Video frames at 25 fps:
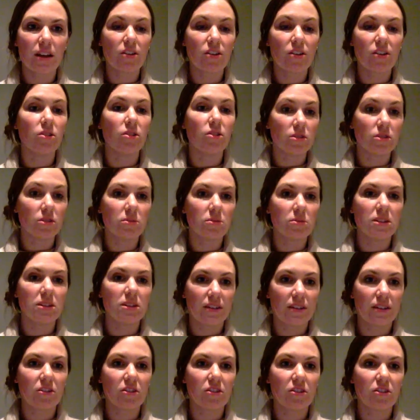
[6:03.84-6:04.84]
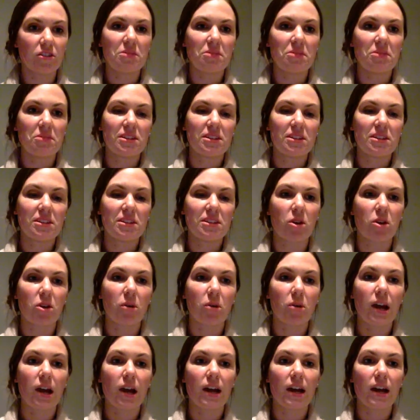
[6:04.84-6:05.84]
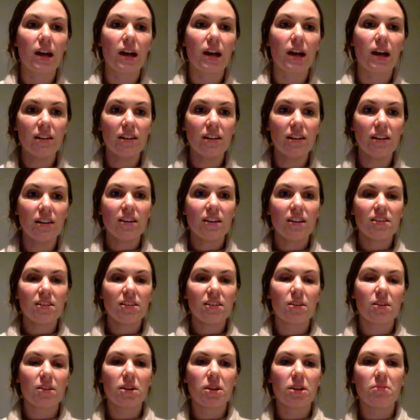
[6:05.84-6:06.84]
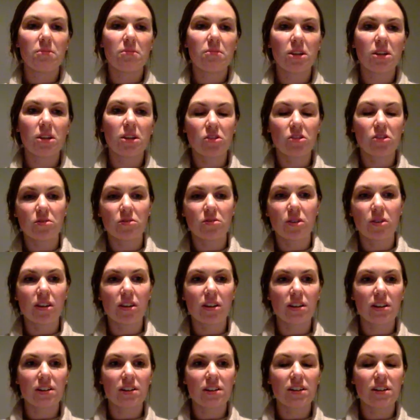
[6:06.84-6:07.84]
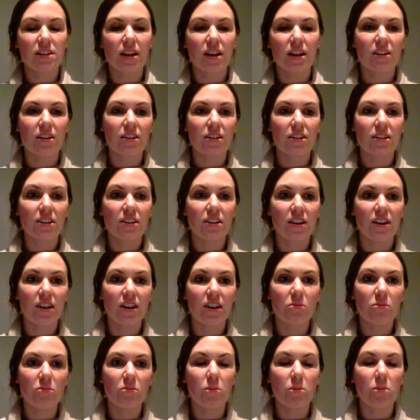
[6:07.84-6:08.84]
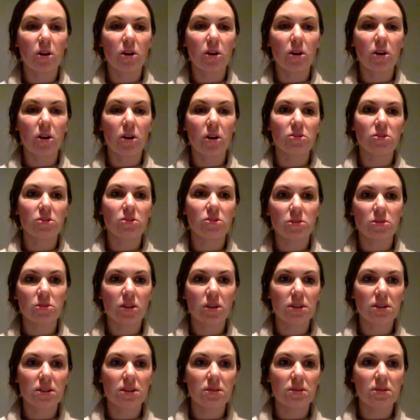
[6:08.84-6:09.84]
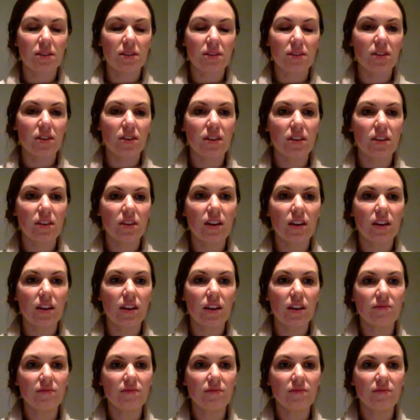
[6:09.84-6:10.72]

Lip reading: goals would definitely be somewhere we're headed so that we can make sure throughout the entire year we're working towards one specific thing.